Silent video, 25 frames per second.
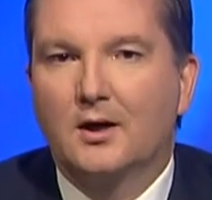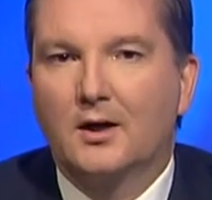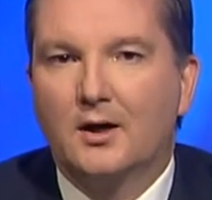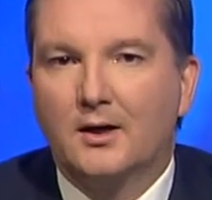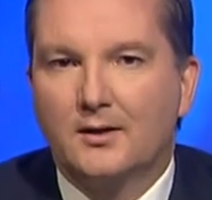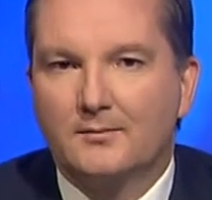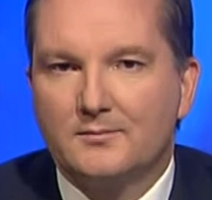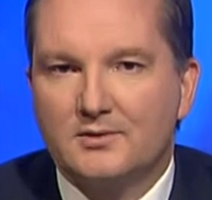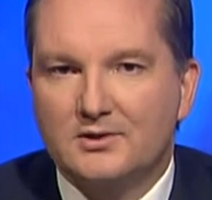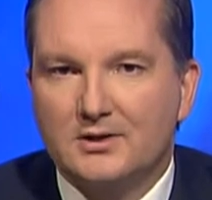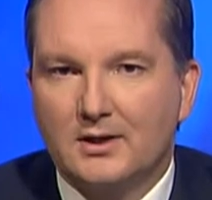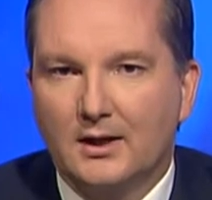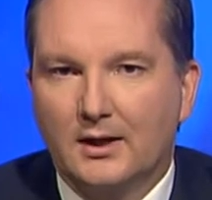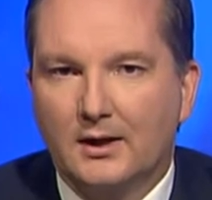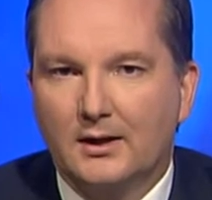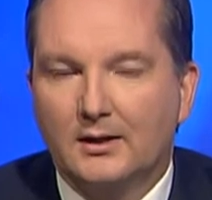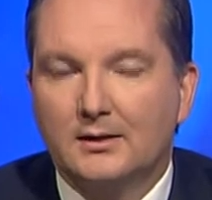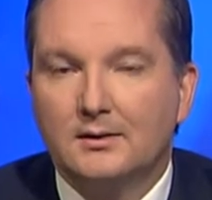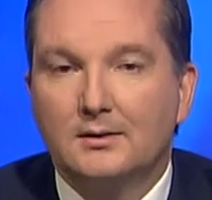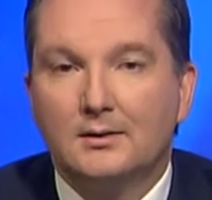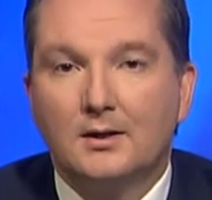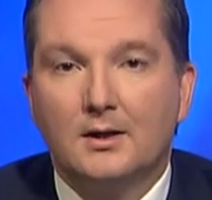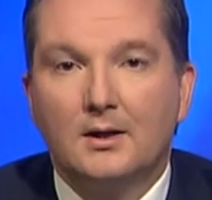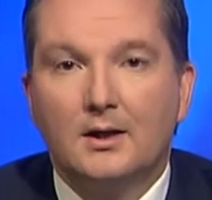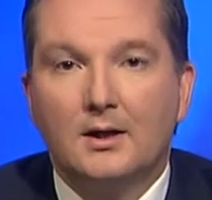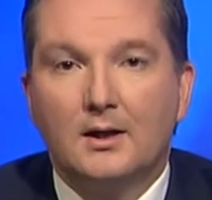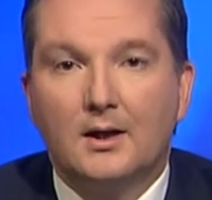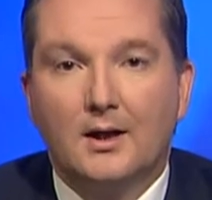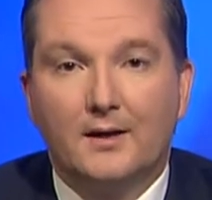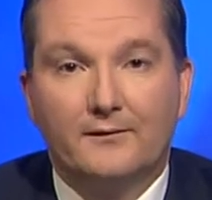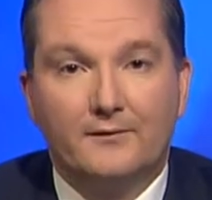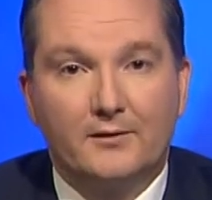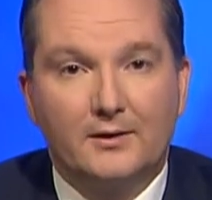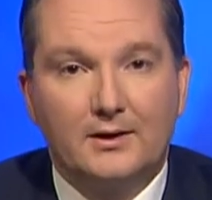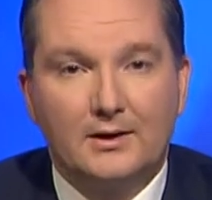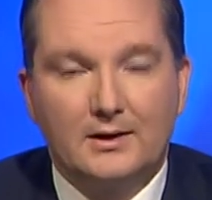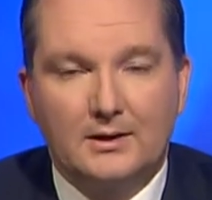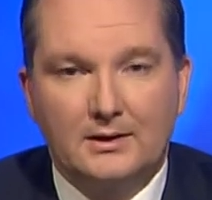I'm saying
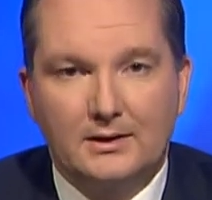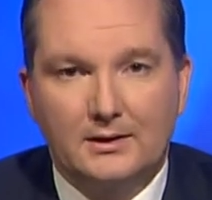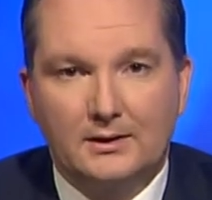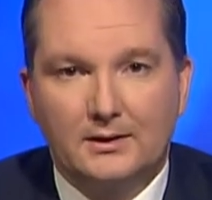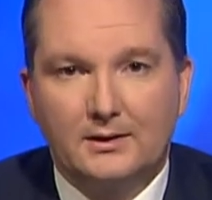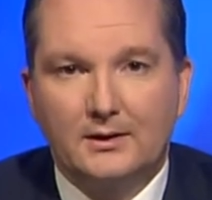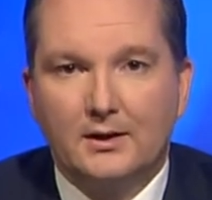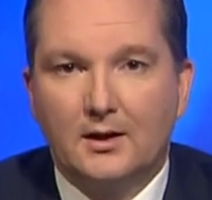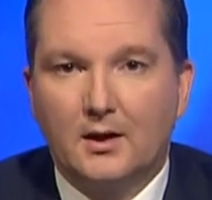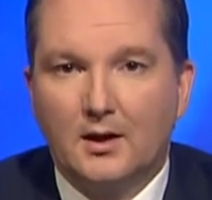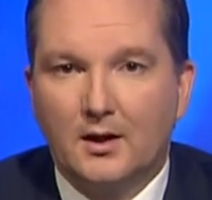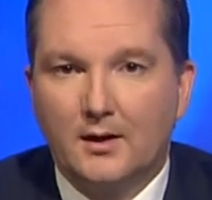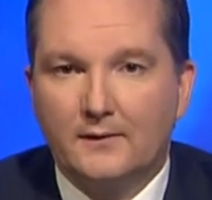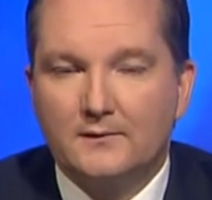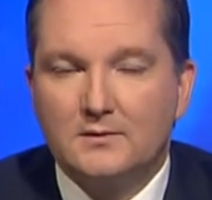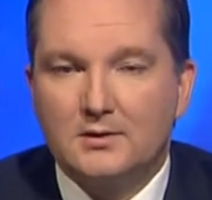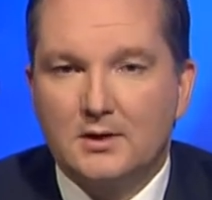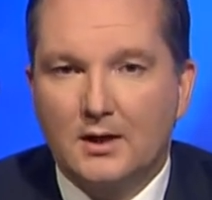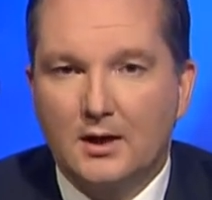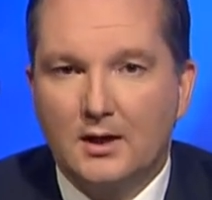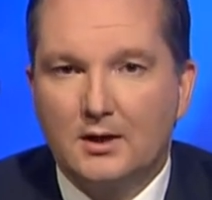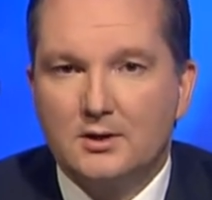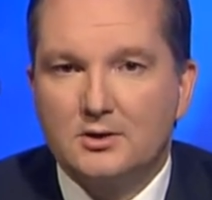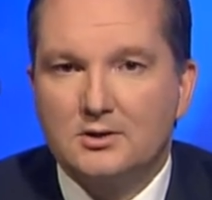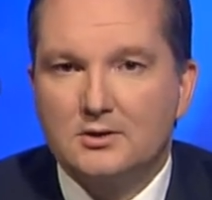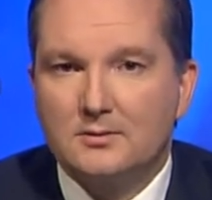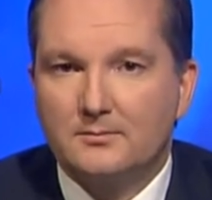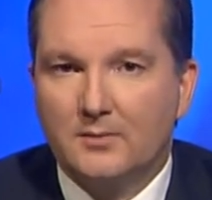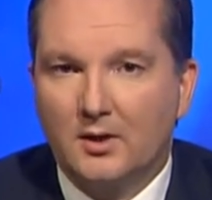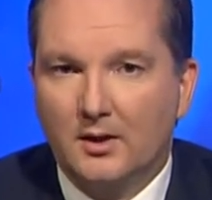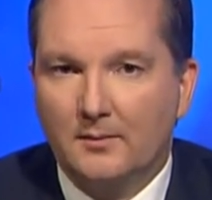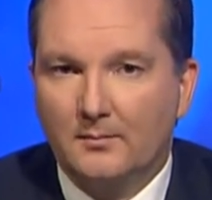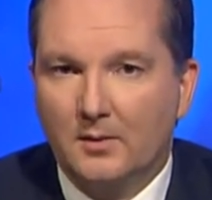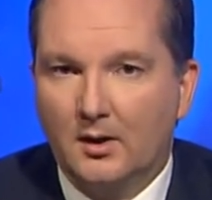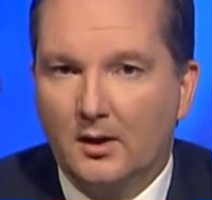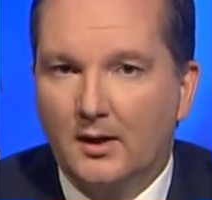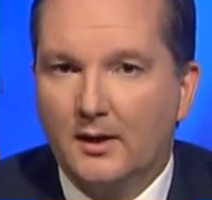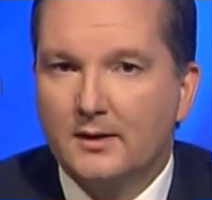very clearly I've changed
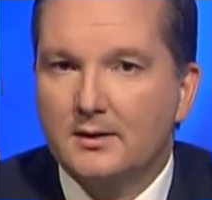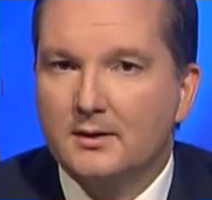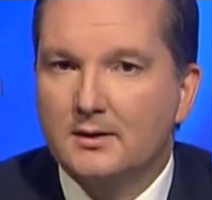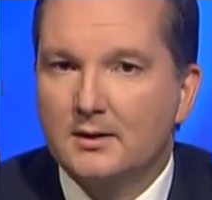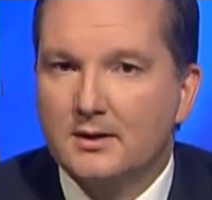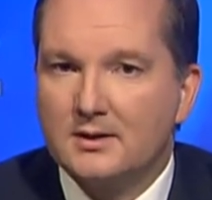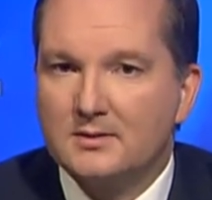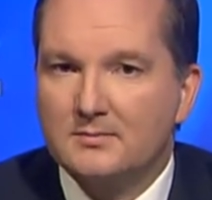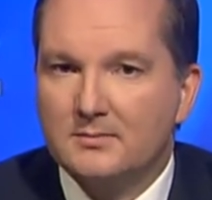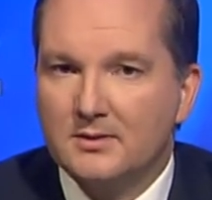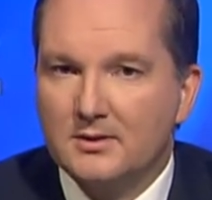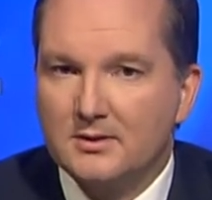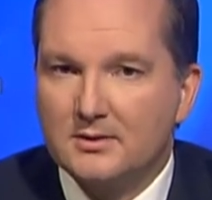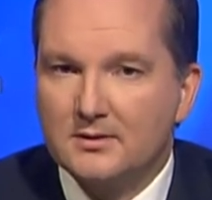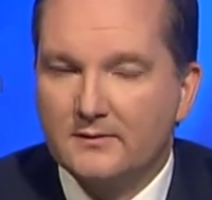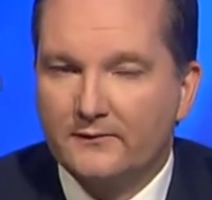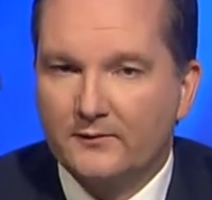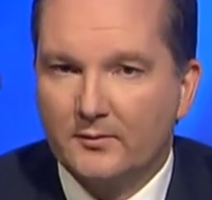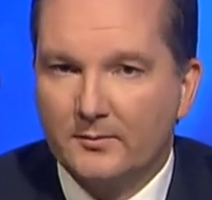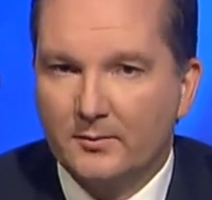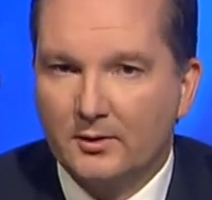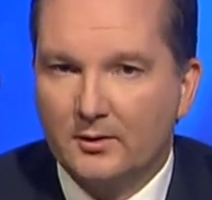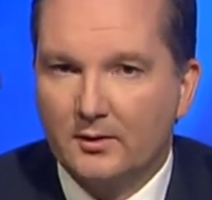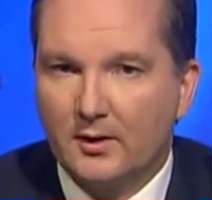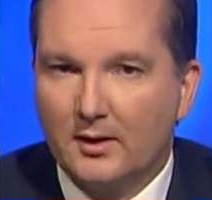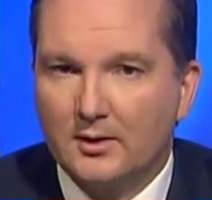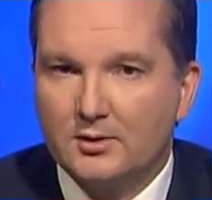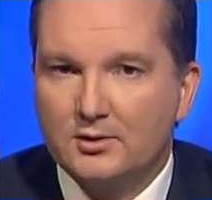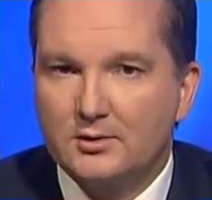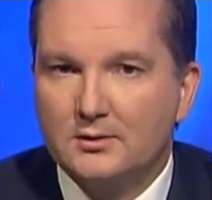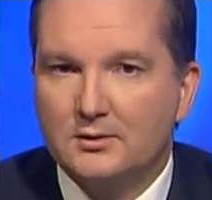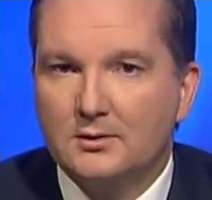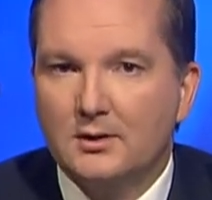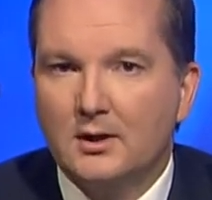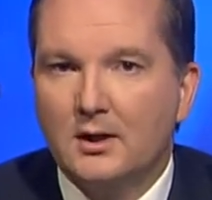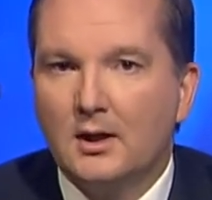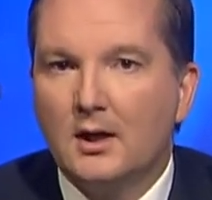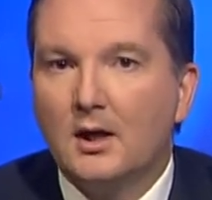my mind, and as Minister for
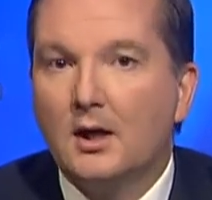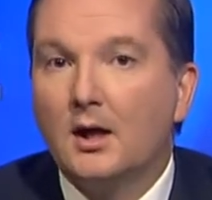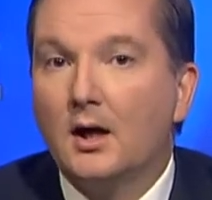Immigration,